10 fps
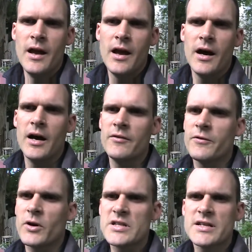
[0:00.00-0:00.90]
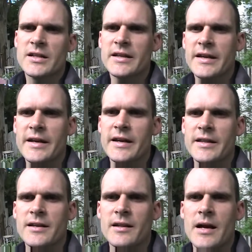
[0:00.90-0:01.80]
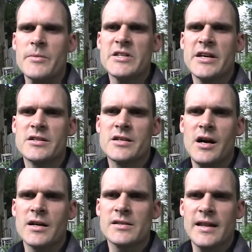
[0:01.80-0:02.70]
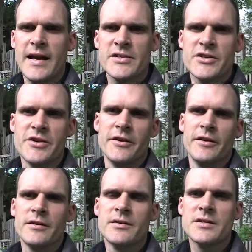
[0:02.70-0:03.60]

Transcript: Unfortunately, at the climate change talks last year,